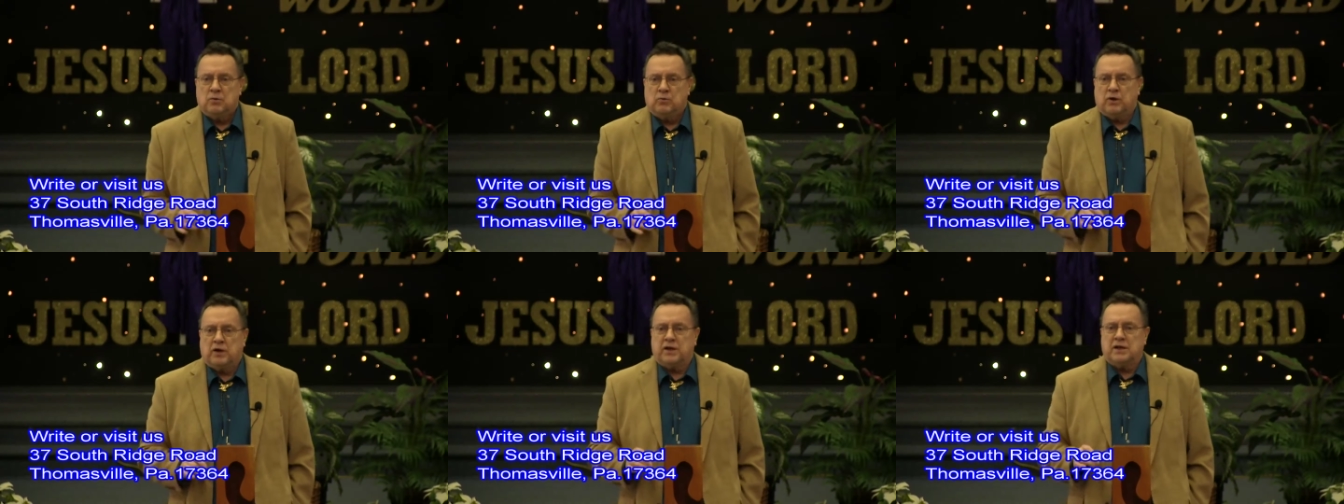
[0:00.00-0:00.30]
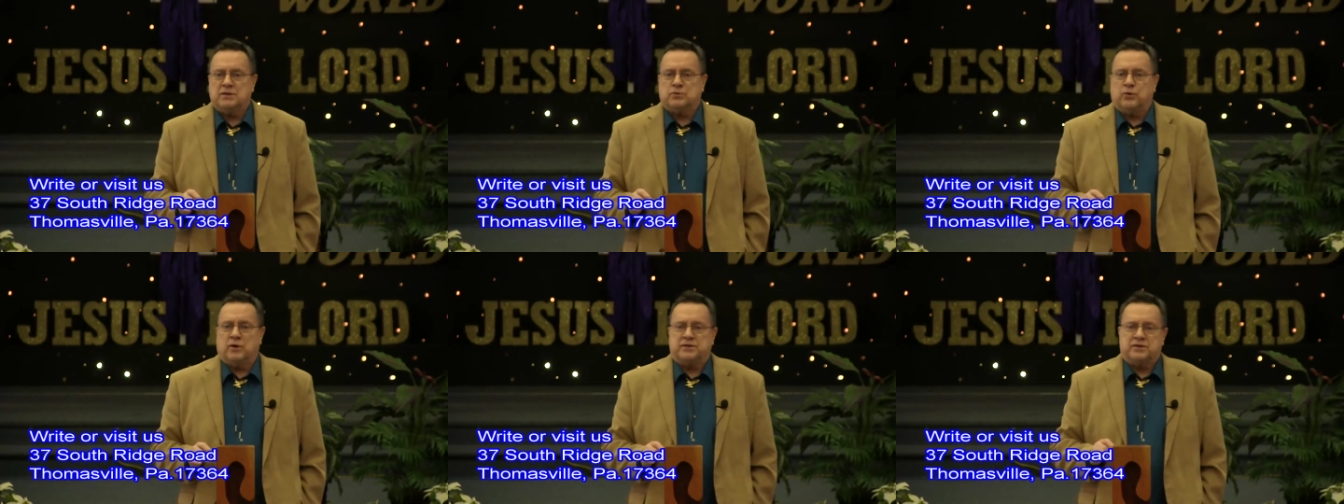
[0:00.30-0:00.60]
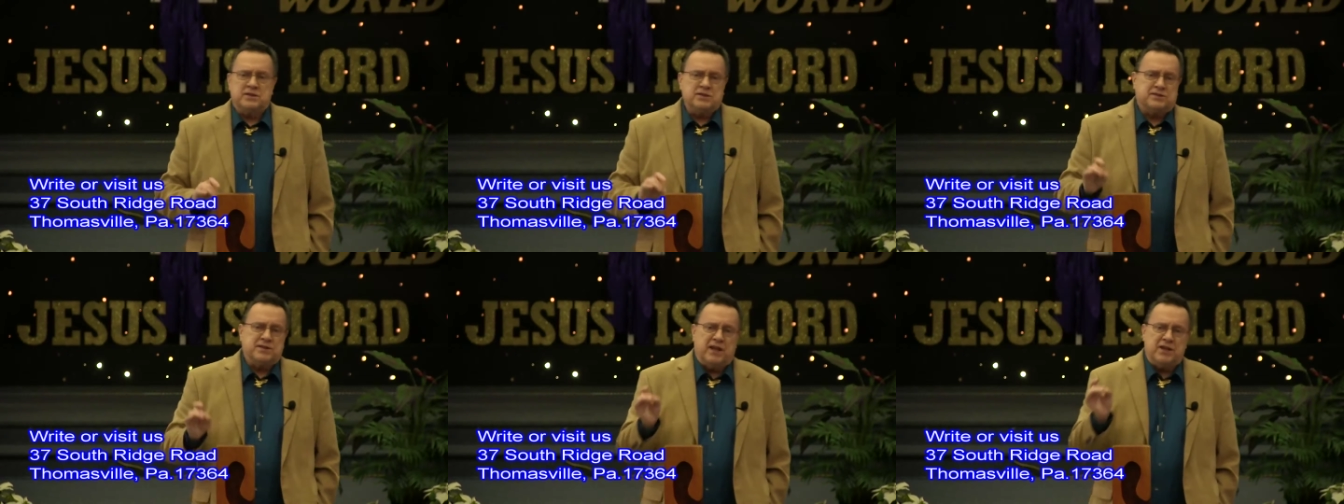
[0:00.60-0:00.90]
Well, guess
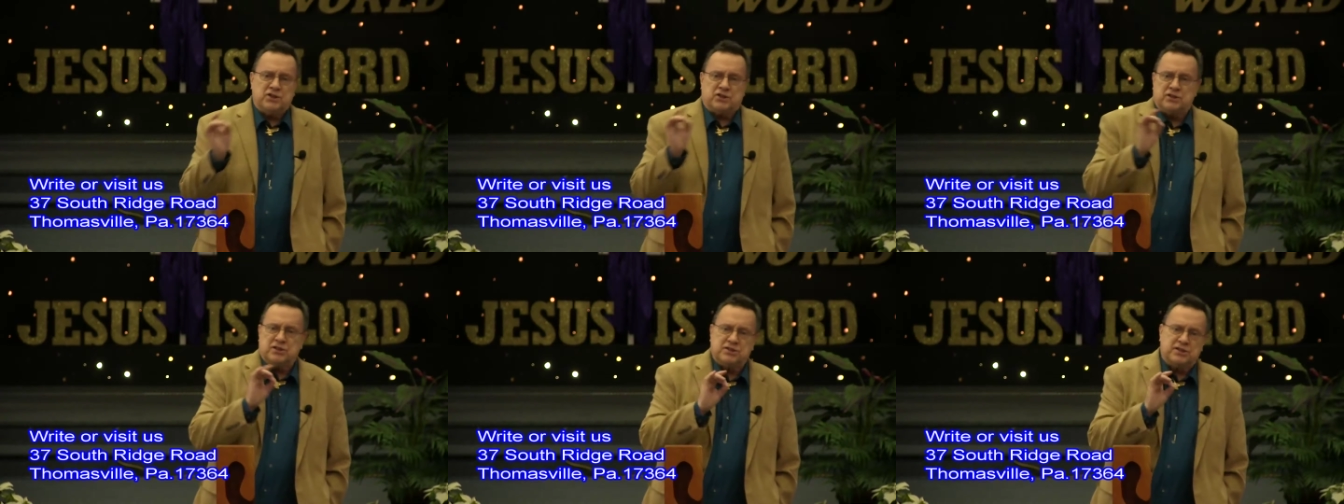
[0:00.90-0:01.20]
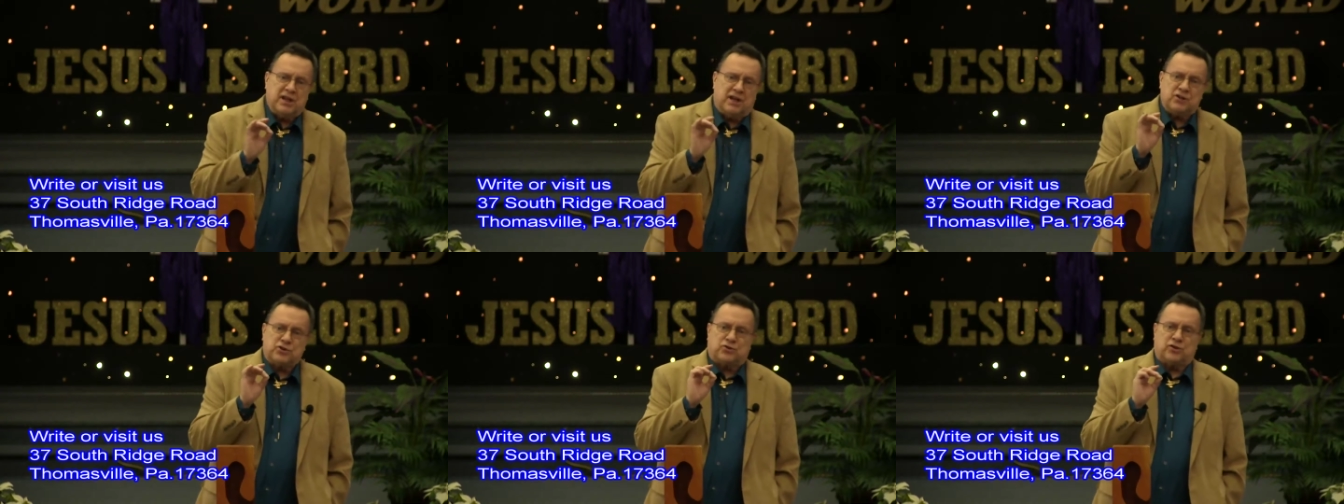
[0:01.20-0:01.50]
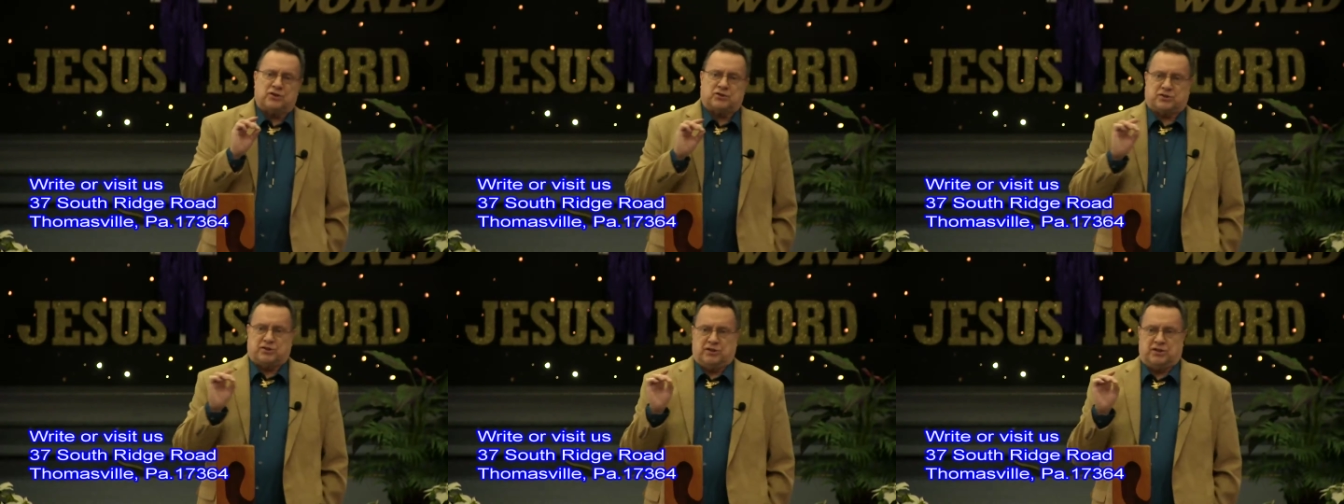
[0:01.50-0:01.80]
what? This nation is not
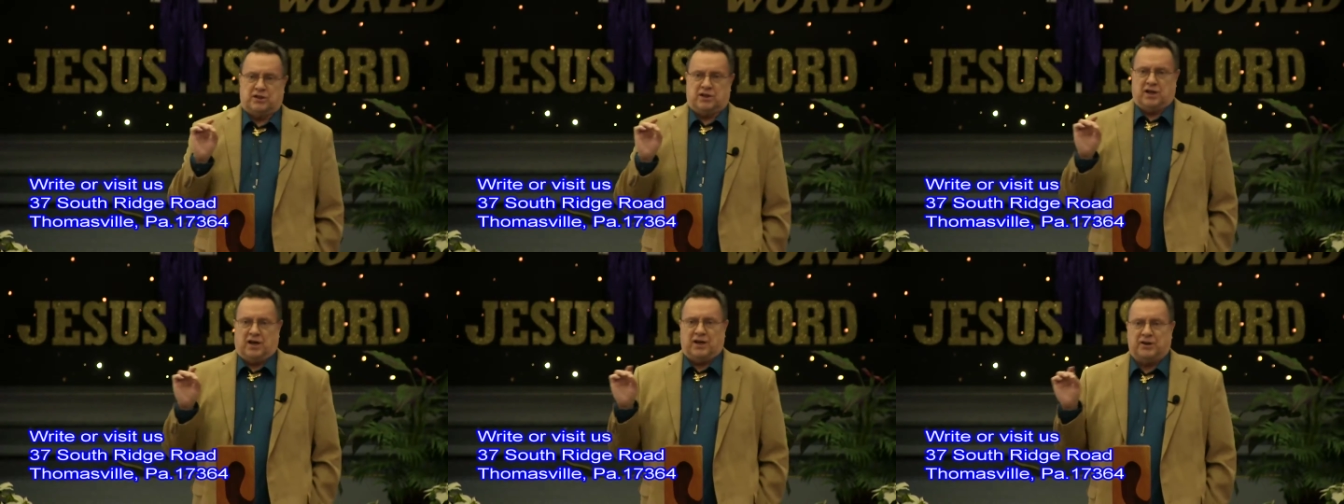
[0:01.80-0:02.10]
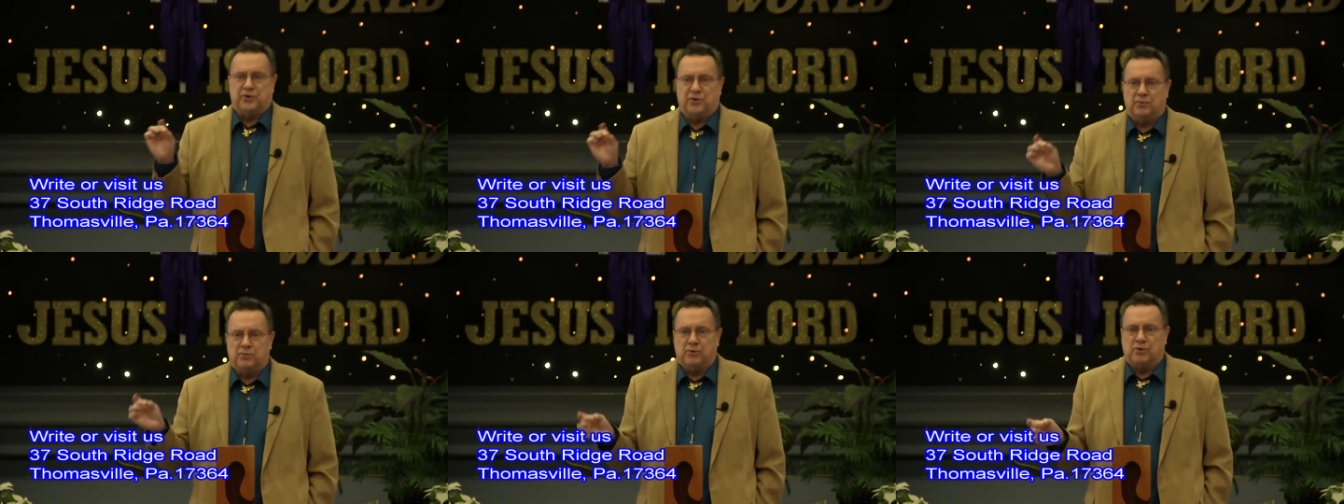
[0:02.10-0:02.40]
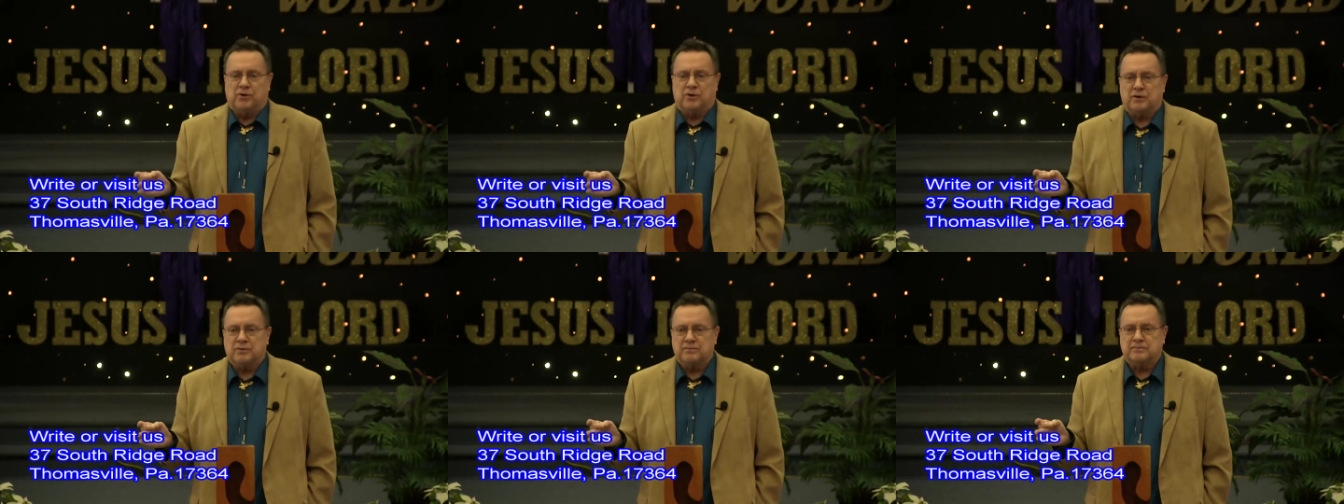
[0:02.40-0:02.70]
trusting in God no
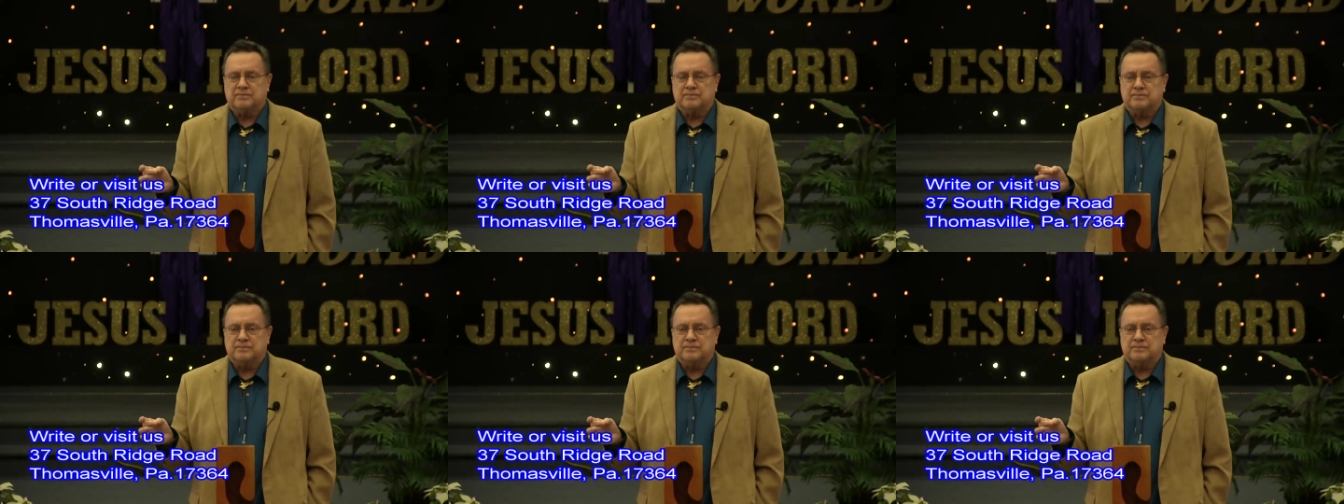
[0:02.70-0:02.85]
more.